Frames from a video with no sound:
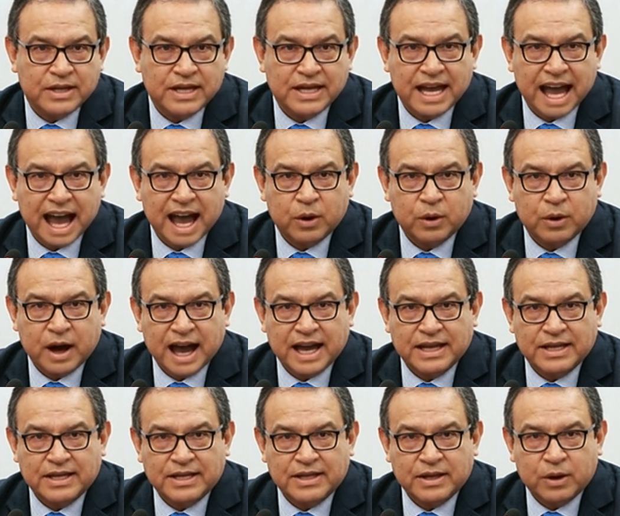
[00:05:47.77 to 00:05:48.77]

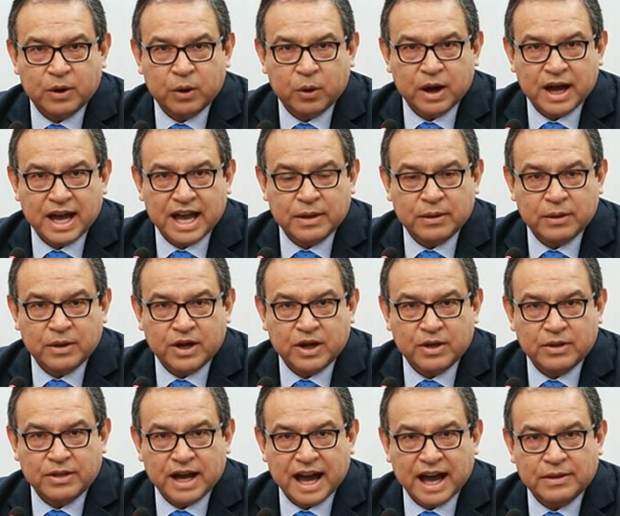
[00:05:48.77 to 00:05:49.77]
Likewise, we can
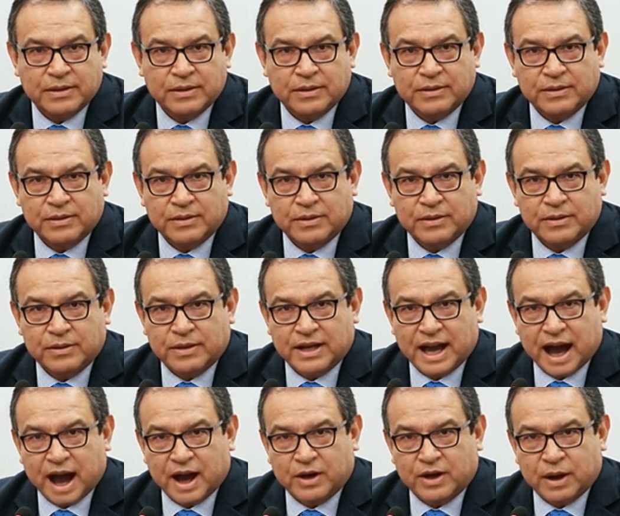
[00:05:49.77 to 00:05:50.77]
observe that
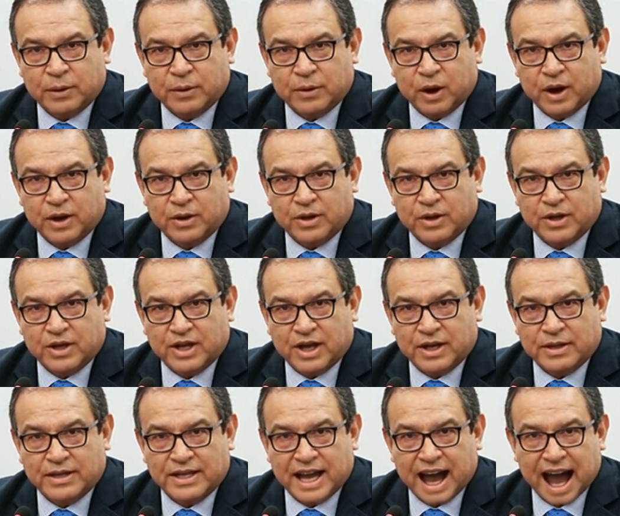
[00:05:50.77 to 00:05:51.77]
our approach
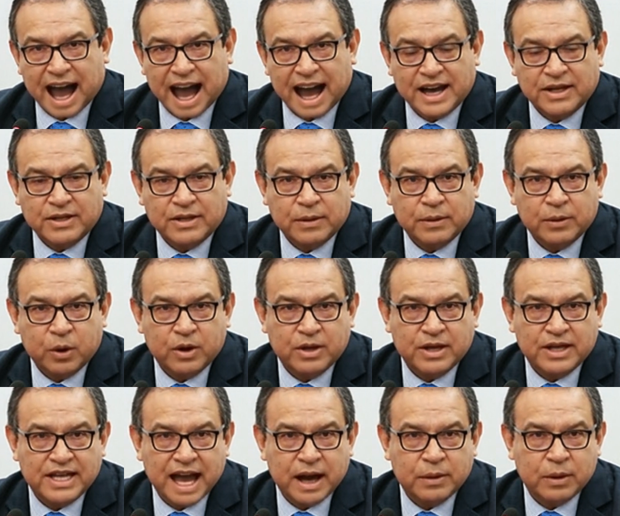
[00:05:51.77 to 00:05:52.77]
achieves a higher and more
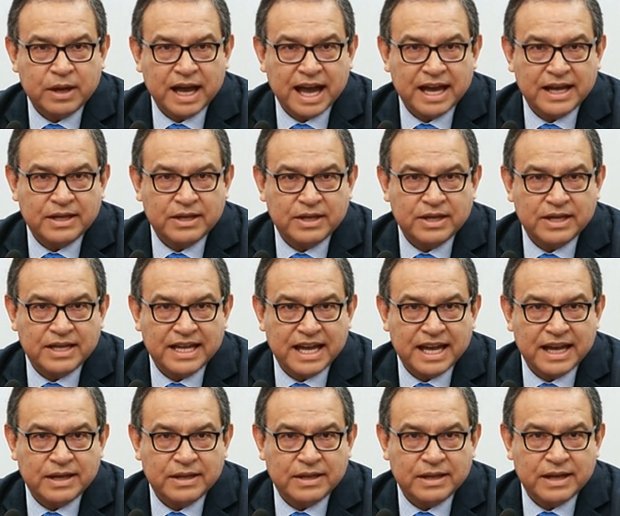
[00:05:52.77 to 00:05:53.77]
stable
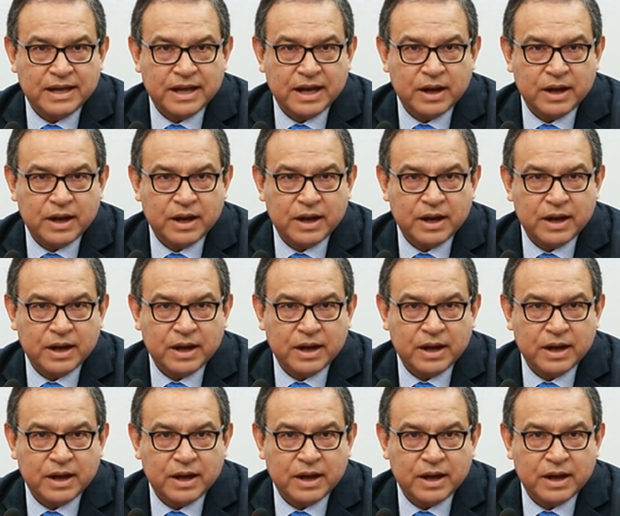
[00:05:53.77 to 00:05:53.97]
AUC,